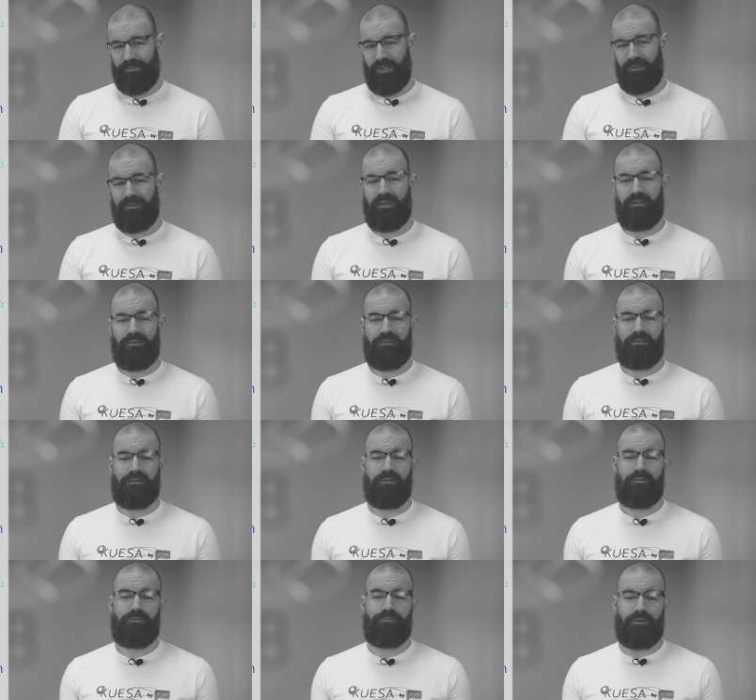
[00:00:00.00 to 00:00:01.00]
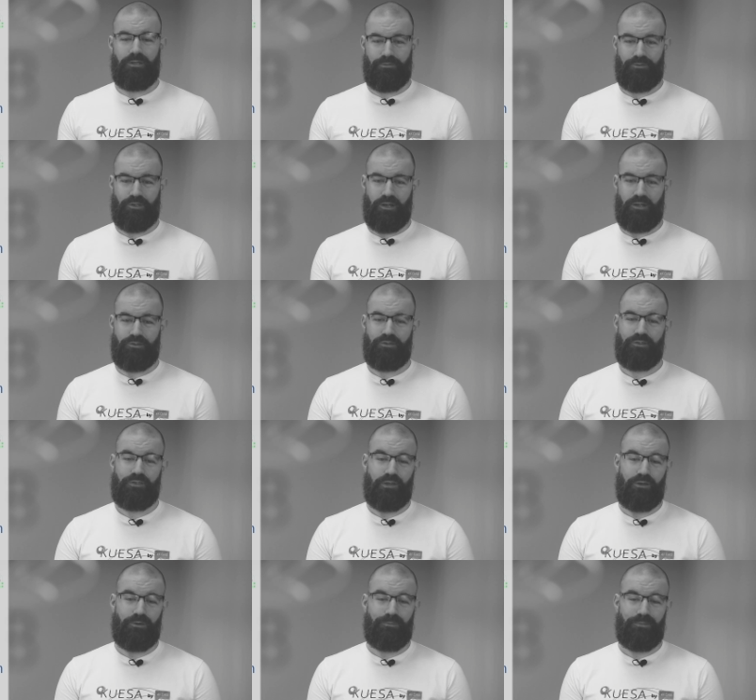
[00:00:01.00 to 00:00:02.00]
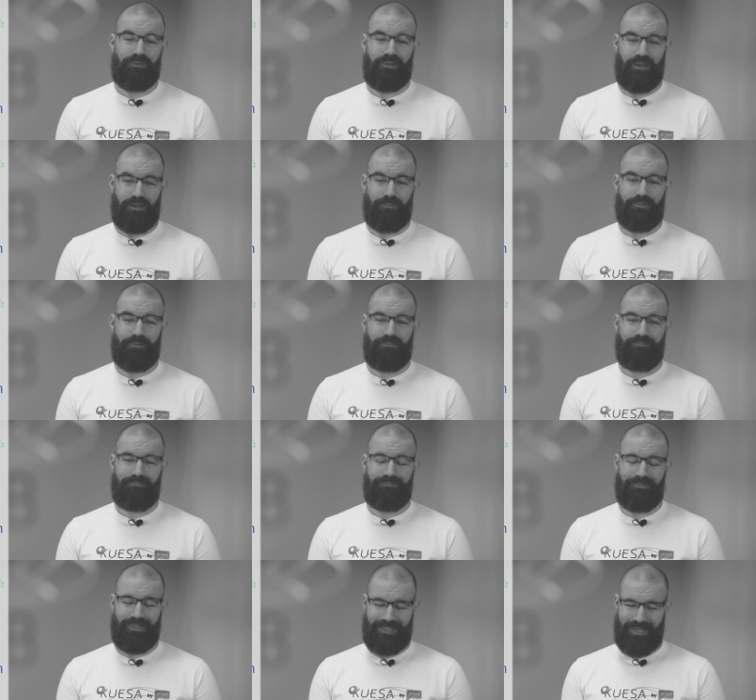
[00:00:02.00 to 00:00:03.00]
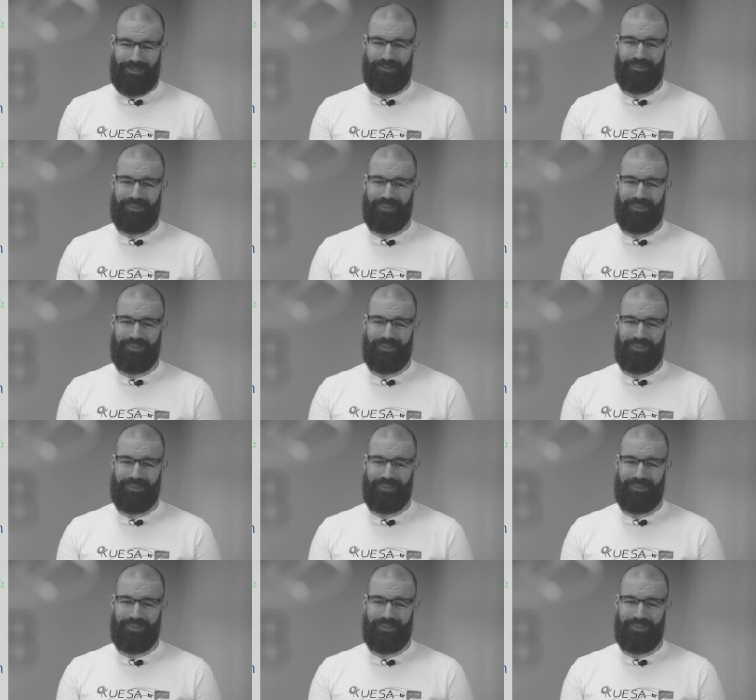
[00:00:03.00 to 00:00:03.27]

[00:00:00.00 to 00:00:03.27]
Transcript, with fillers: Attendance is free of charge, so sign up and get your